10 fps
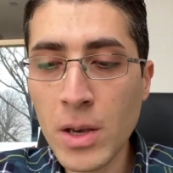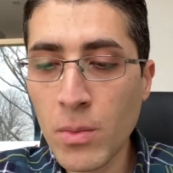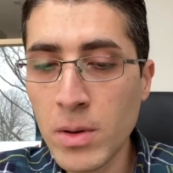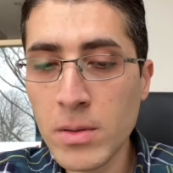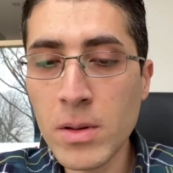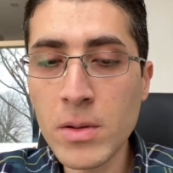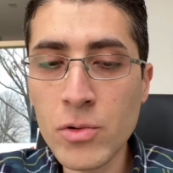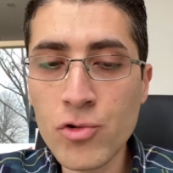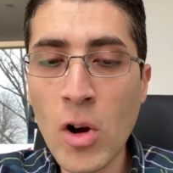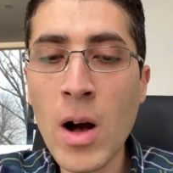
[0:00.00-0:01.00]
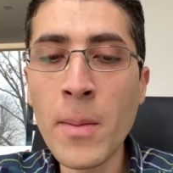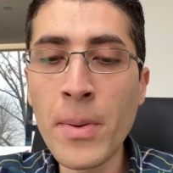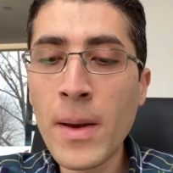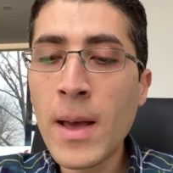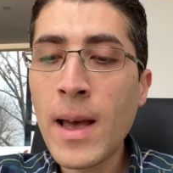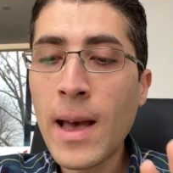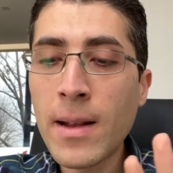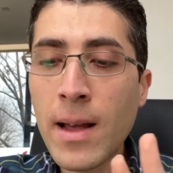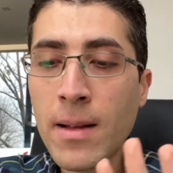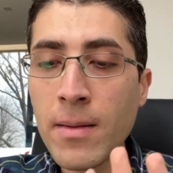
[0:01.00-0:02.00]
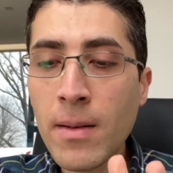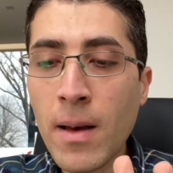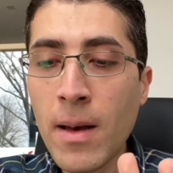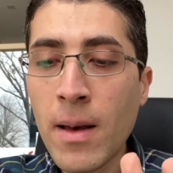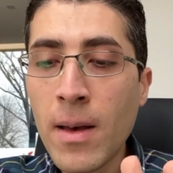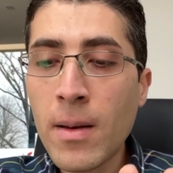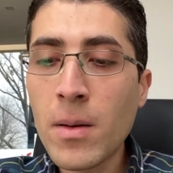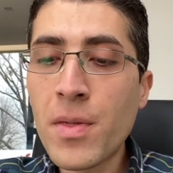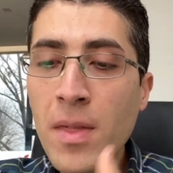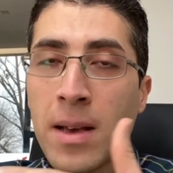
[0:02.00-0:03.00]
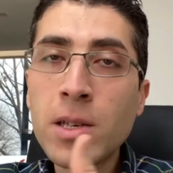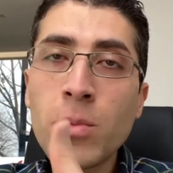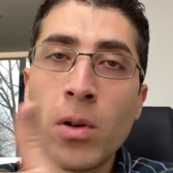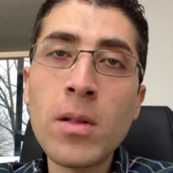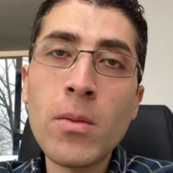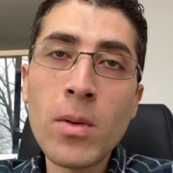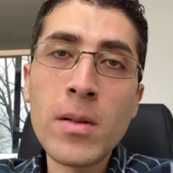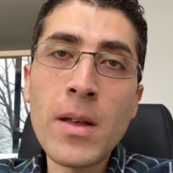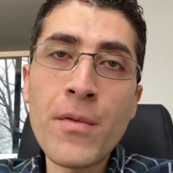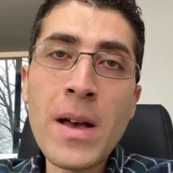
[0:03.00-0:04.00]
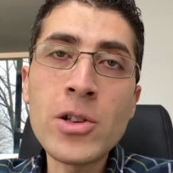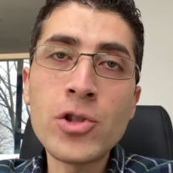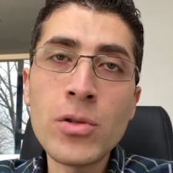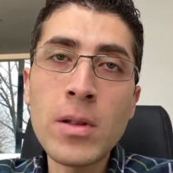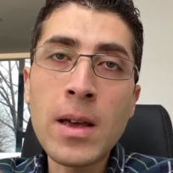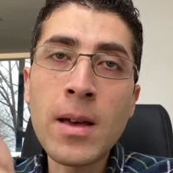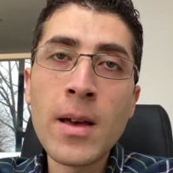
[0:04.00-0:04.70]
It will drop, and things will eventually